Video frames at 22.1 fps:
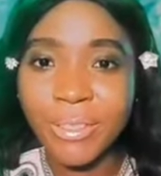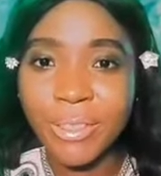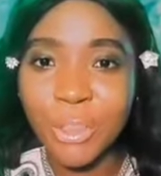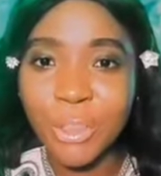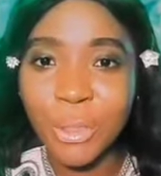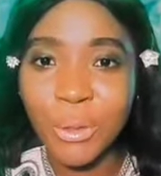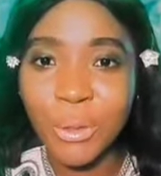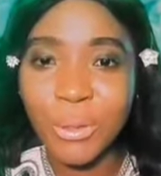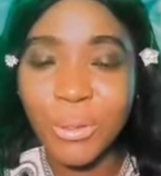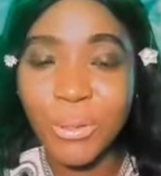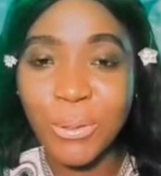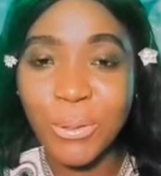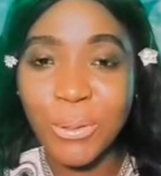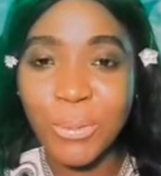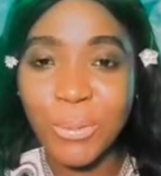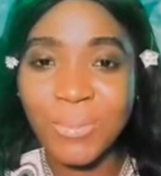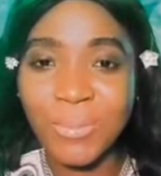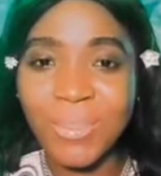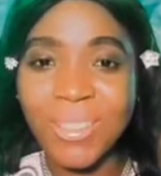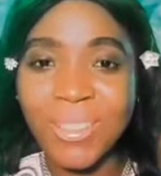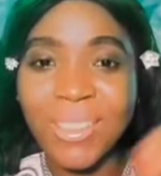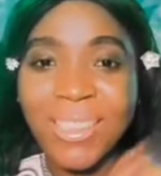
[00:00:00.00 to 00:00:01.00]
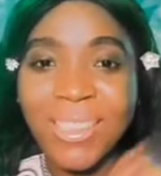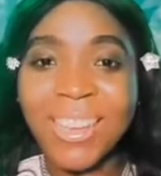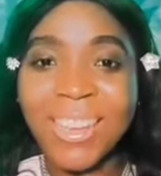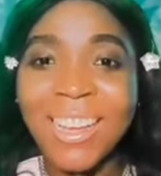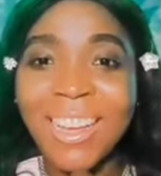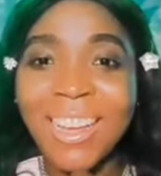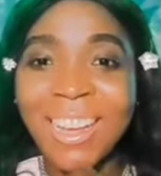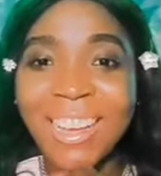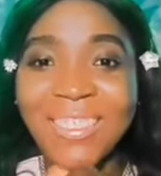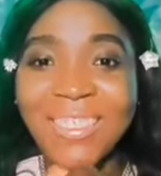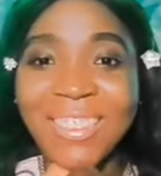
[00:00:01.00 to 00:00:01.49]
YouTube,
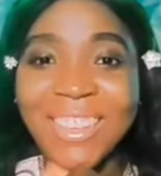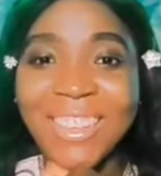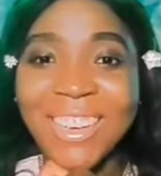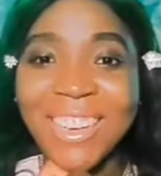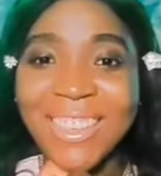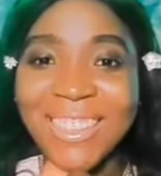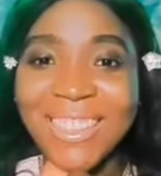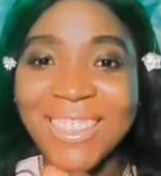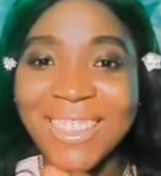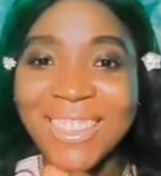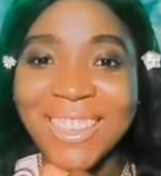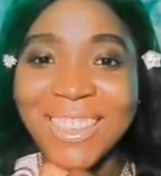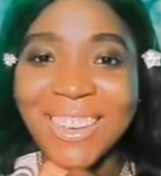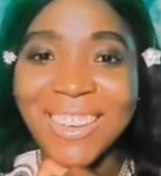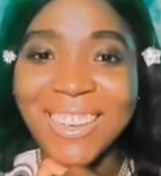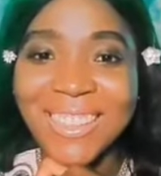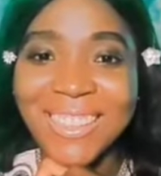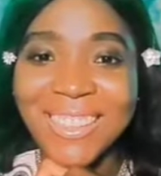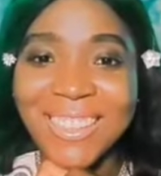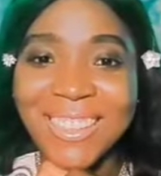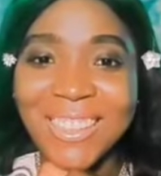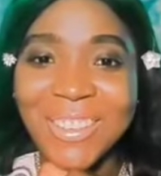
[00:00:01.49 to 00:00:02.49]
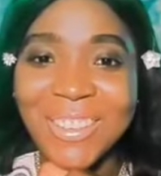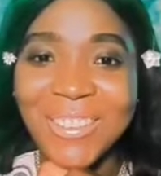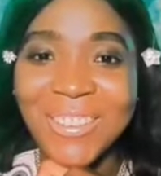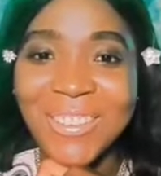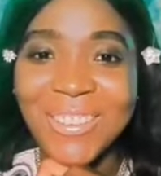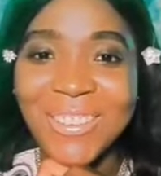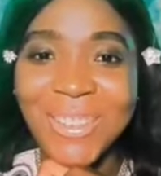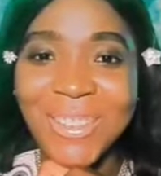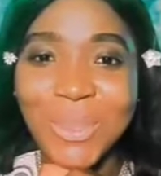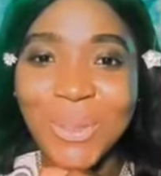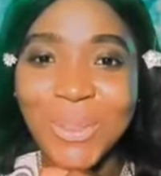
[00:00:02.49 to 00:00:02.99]
Have a nice day and see you
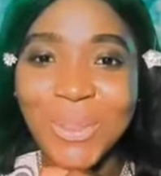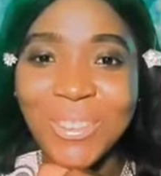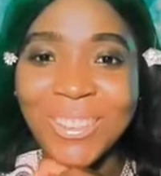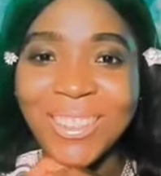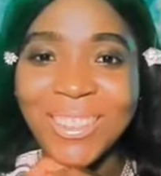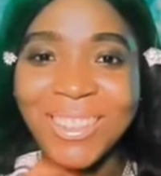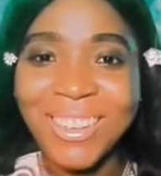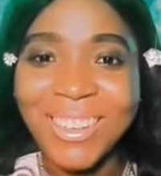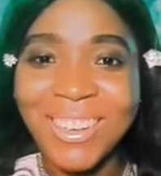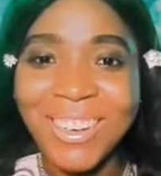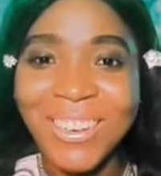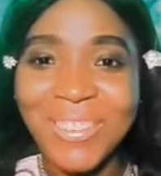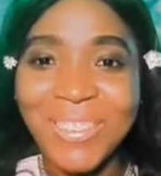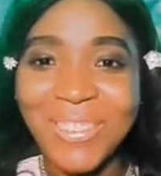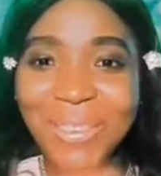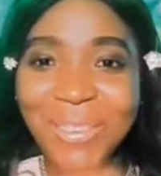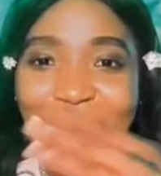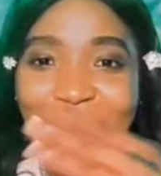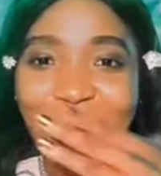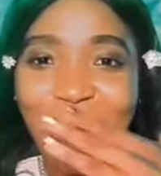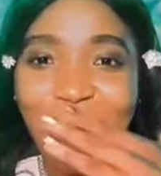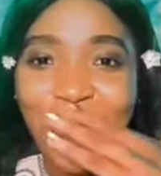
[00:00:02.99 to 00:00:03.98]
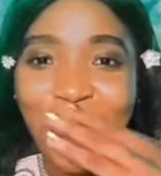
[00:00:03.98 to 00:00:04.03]
soon. Love you.